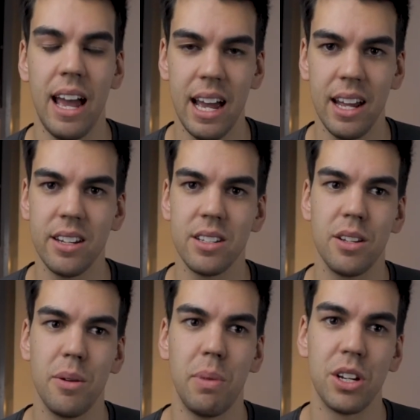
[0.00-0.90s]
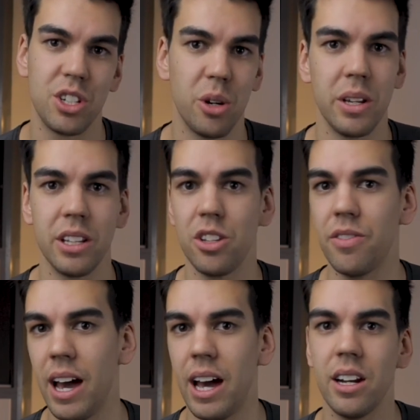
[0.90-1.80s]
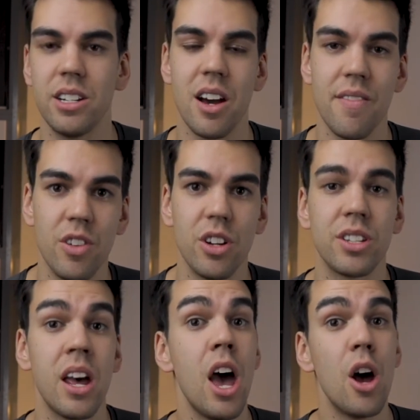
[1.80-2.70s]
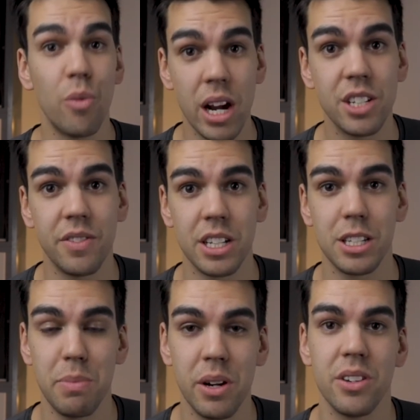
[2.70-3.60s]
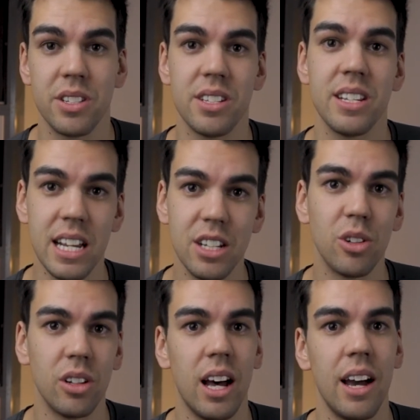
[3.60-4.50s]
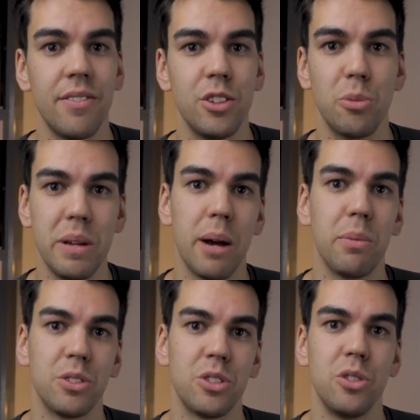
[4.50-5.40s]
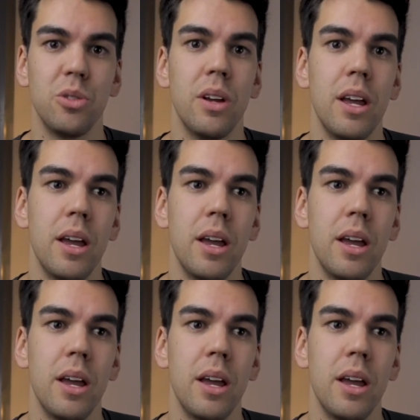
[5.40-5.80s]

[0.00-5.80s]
and by showing that you've had a diverse range of experiences in your life, you'll be able to